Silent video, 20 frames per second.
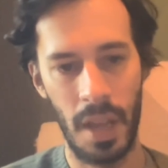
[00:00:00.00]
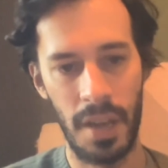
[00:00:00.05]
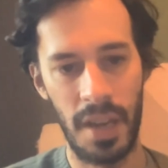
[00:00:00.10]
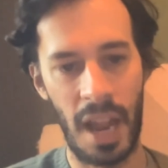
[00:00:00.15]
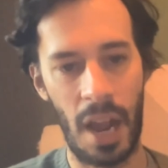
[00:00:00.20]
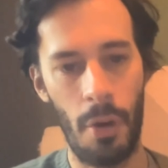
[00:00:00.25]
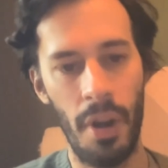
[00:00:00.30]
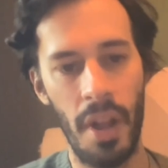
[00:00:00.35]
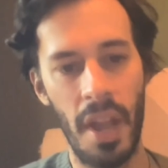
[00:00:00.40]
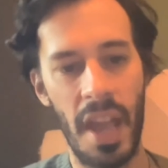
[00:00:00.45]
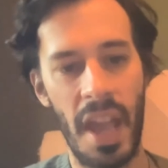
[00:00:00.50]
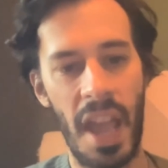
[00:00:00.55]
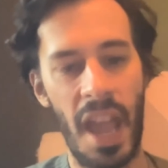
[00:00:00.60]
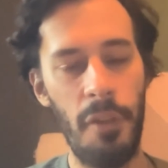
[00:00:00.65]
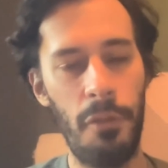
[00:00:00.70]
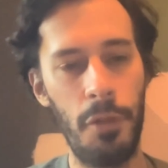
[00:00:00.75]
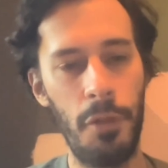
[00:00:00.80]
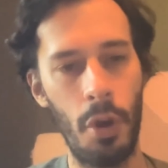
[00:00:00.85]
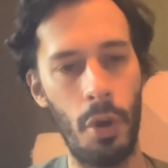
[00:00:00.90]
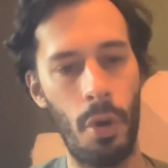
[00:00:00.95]
Now,
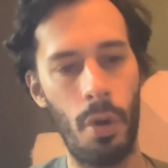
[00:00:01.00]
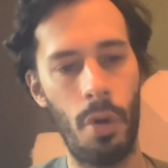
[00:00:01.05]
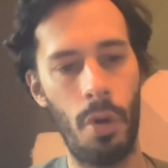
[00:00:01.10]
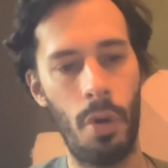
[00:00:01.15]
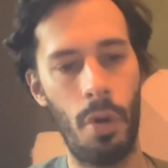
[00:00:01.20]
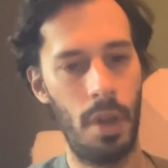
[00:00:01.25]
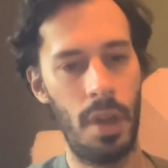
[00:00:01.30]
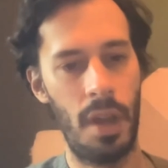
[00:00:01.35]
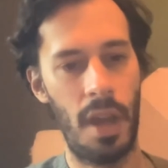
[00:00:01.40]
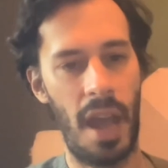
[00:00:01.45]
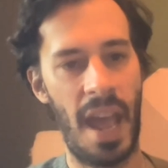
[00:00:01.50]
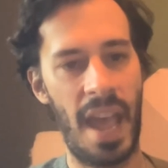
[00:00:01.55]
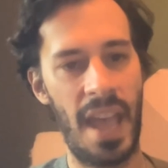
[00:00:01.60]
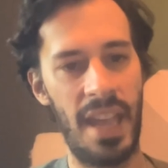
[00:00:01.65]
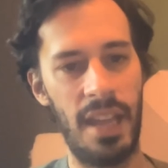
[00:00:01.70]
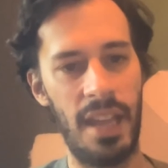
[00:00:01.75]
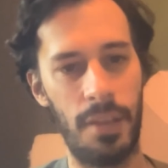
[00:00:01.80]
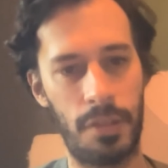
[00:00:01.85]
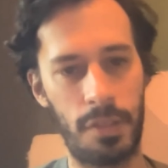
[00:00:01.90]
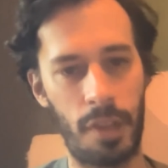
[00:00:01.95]
if you're
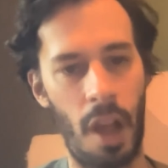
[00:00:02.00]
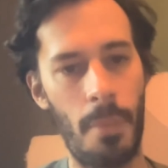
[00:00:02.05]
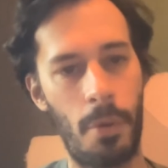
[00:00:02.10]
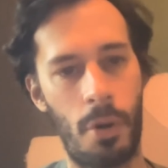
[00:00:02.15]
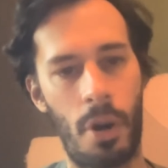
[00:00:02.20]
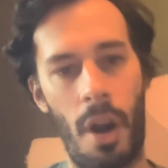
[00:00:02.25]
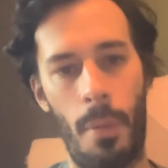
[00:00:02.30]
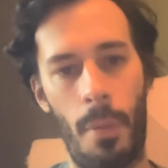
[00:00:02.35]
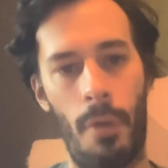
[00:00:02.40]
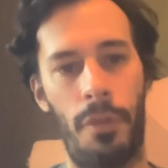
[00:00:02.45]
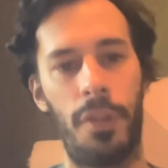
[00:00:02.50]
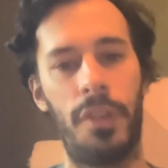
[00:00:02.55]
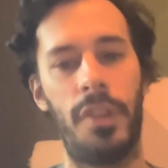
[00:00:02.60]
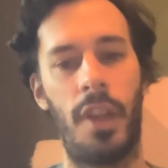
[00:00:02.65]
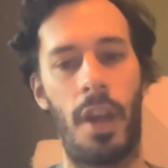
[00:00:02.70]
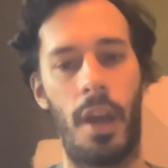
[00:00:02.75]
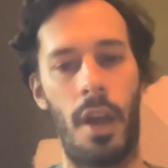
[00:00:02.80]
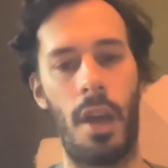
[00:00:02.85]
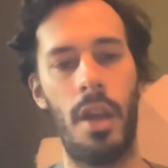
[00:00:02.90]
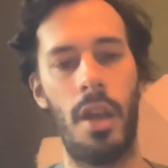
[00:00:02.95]
a cybercrime
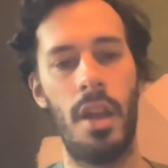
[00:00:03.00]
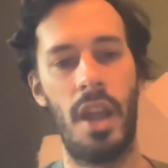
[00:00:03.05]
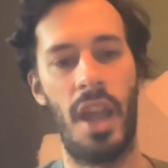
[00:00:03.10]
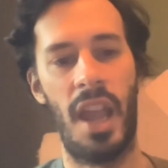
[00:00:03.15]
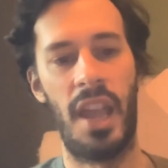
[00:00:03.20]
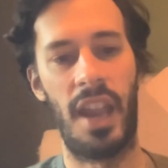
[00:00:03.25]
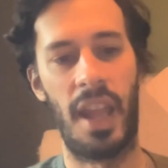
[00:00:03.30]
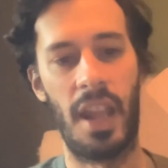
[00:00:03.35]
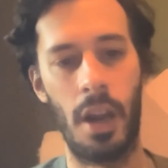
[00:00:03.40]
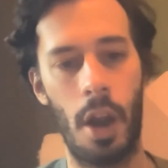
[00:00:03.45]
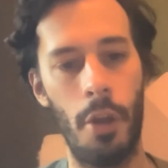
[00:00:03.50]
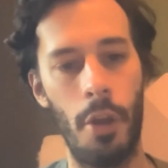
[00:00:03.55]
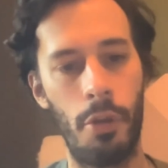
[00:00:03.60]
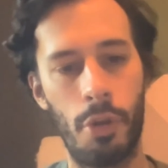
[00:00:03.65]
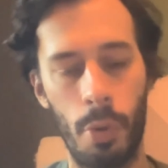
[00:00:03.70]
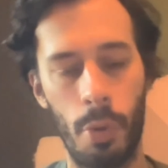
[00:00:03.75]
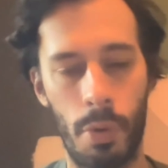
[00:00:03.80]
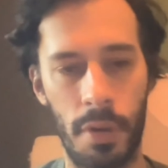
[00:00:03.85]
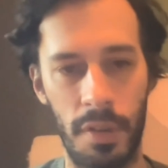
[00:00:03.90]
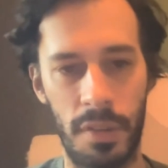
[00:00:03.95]
officer in a
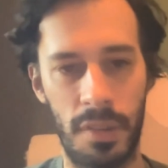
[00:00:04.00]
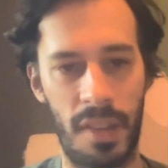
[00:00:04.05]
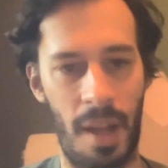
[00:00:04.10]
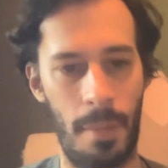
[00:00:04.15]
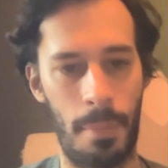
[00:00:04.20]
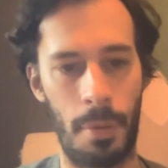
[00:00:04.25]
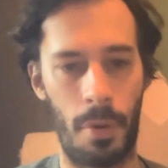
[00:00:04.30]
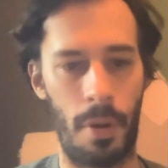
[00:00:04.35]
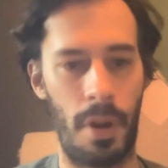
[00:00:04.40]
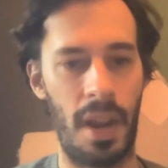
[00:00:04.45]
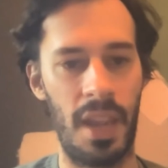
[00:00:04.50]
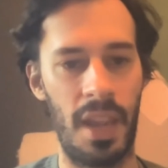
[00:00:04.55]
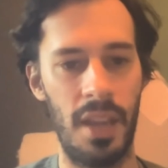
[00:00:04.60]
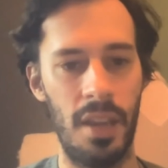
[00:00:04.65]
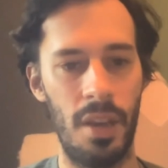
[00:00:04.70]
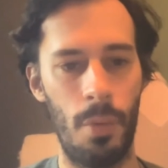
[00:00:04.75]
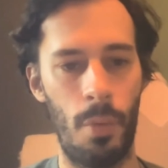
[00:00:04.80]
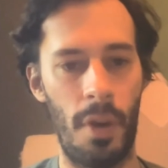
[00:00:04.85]
local constabulary,